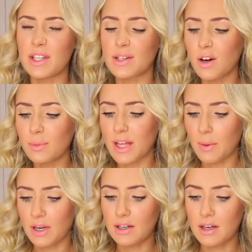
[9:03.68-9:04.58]
the salt, but
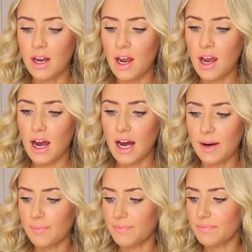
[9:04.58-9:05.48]
that
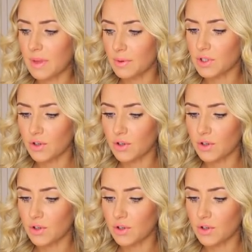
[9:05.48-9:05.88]
one's